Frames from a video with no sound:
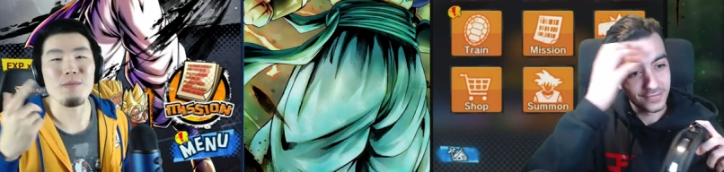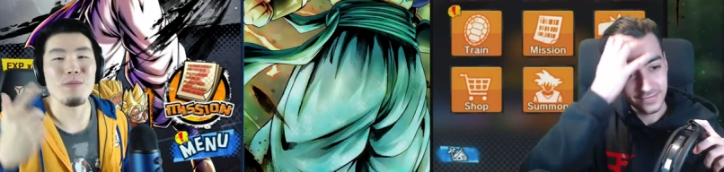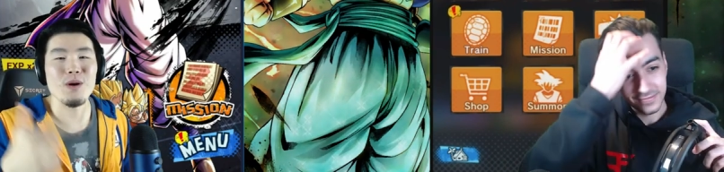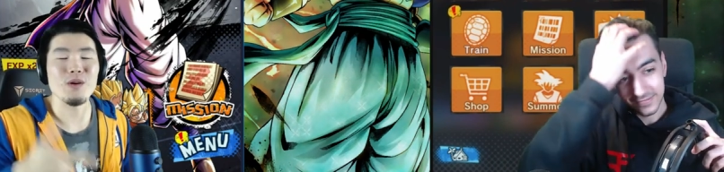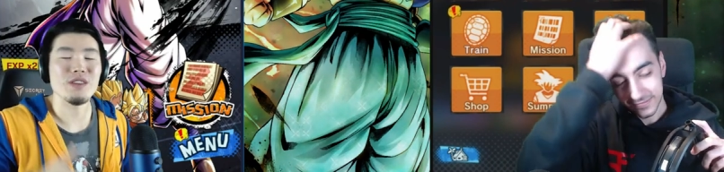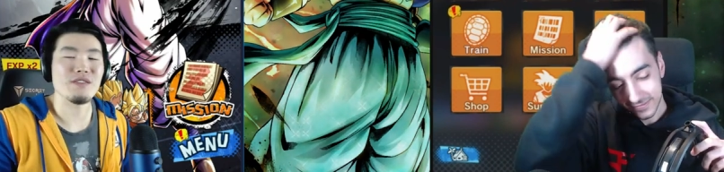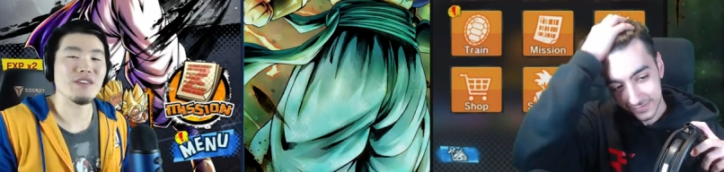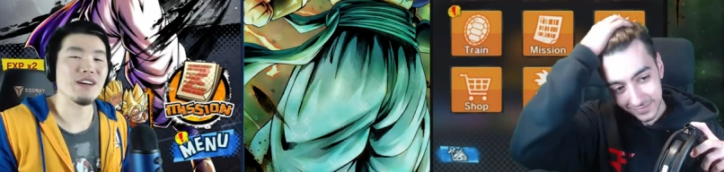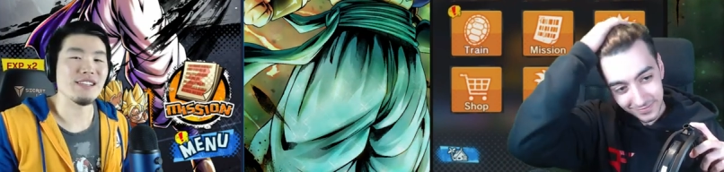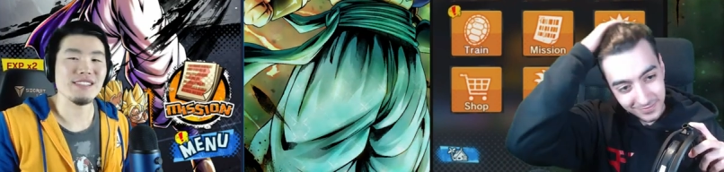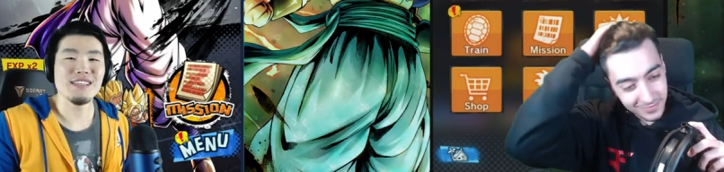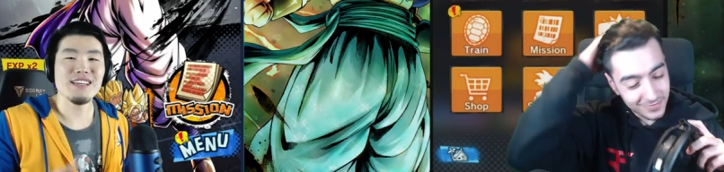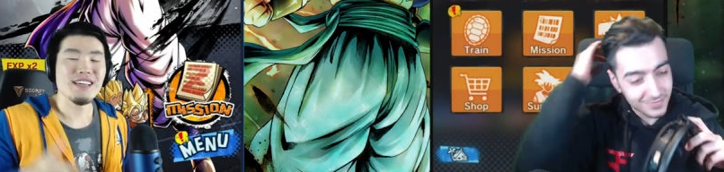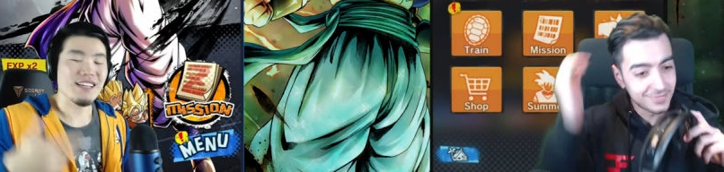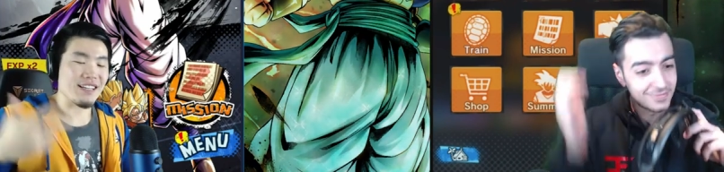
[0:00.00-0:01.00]
Speaker 1: both of us,
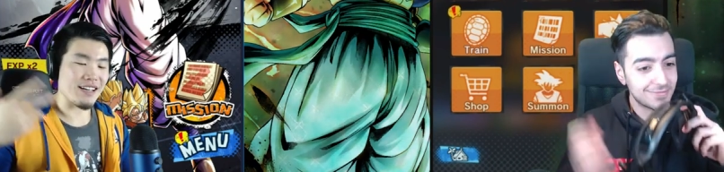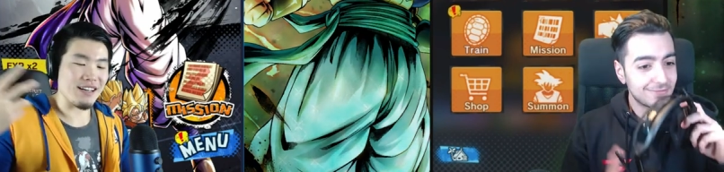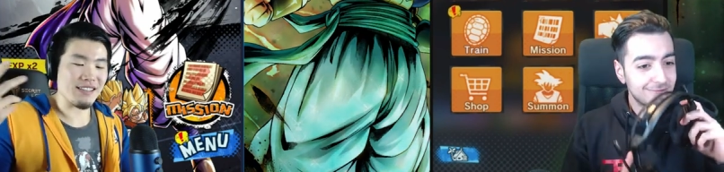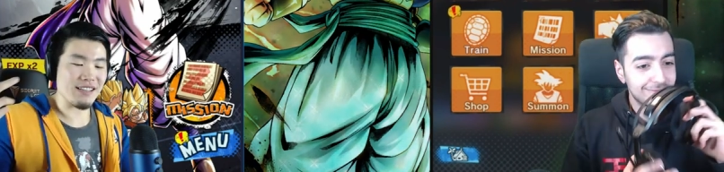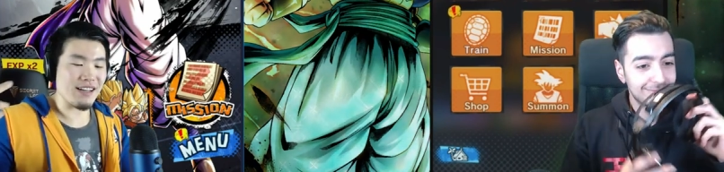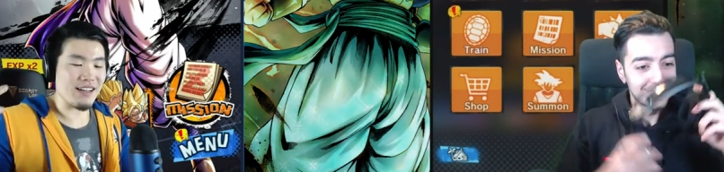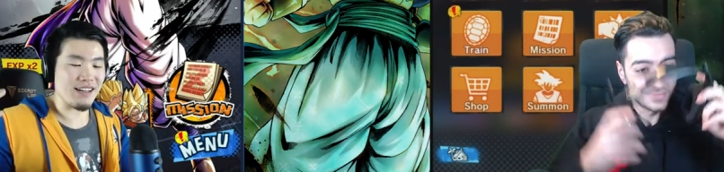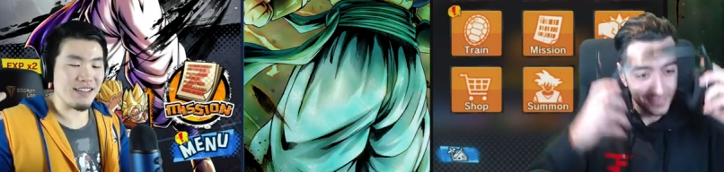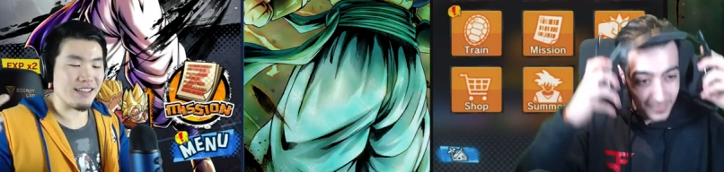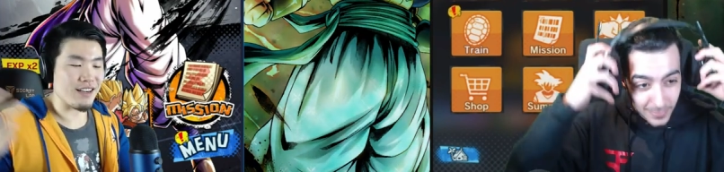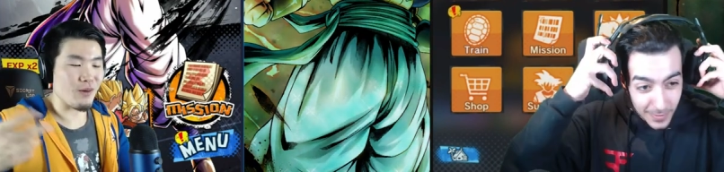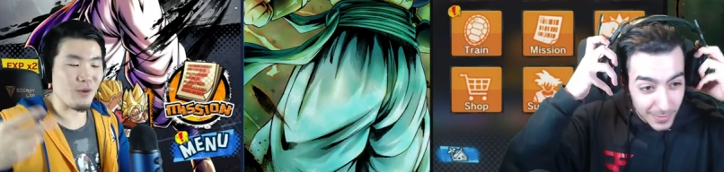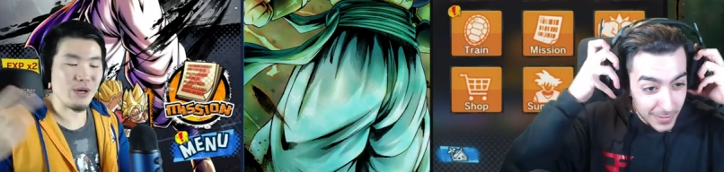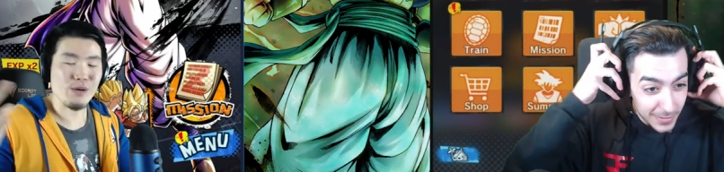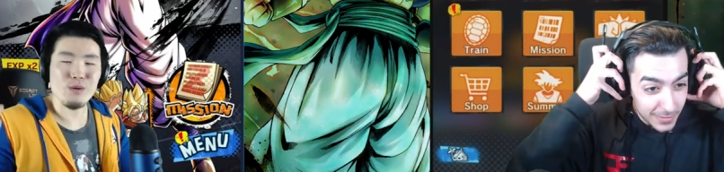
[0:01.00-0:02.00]
because you know
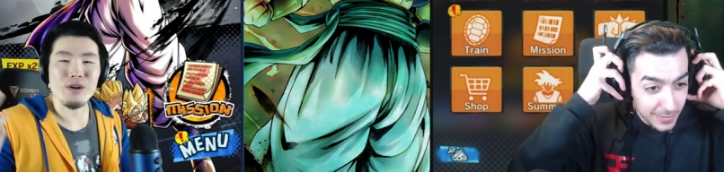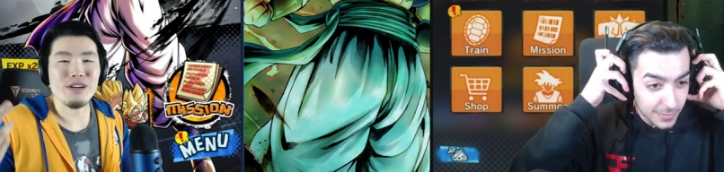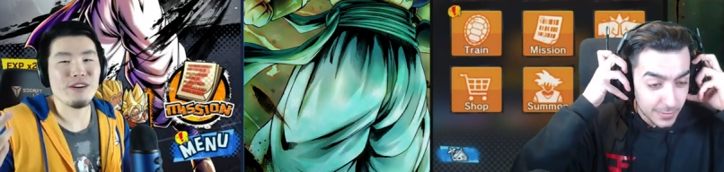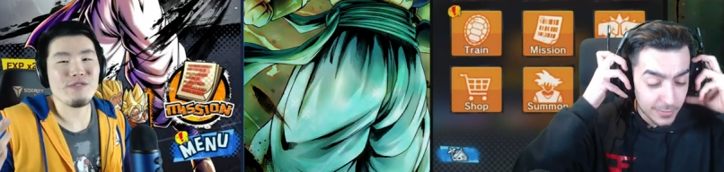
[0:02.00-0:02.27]
we're your